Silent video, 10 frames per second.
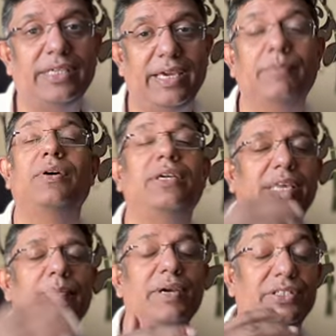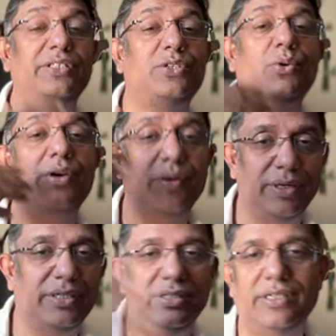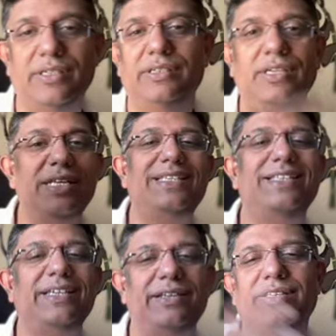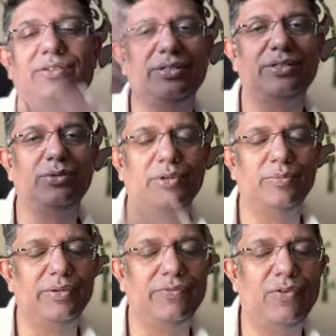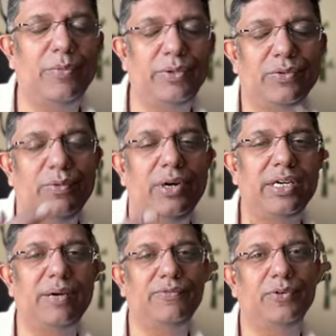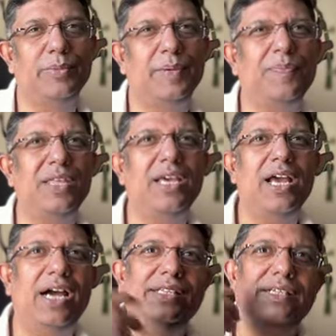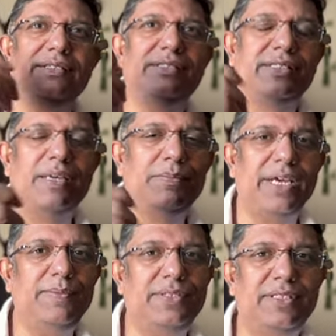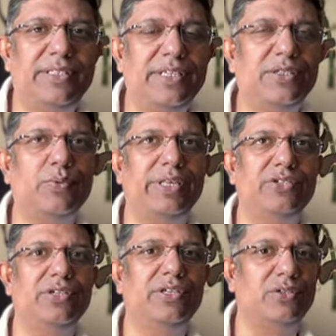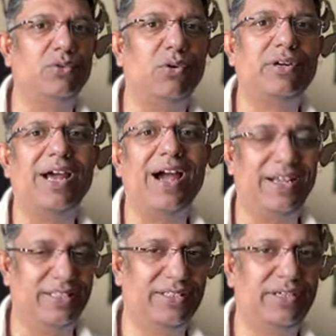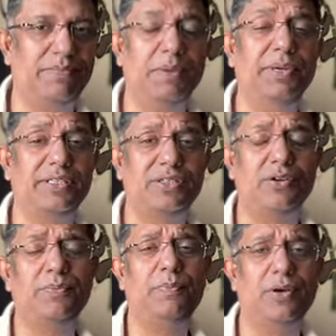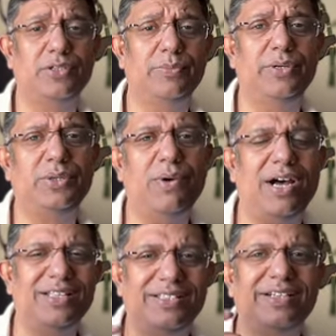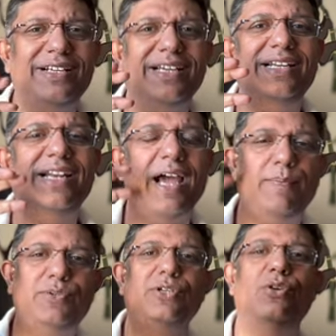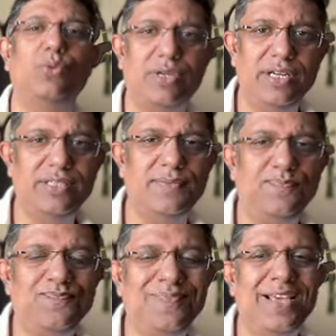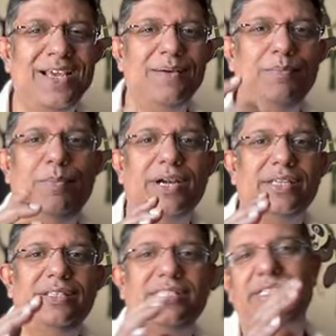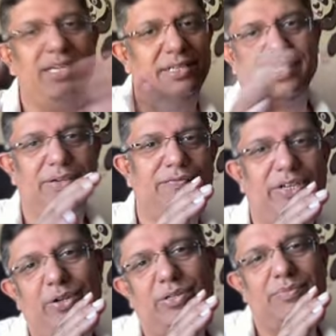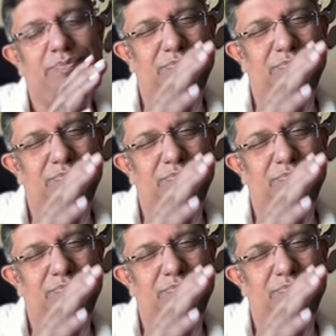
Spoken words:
game as in the tournament, the series or the tournament for me, the World Cup for me? I think sometimes this question is not answered. Maybe it's not possible to answer it in absoluteness. But the tilt, will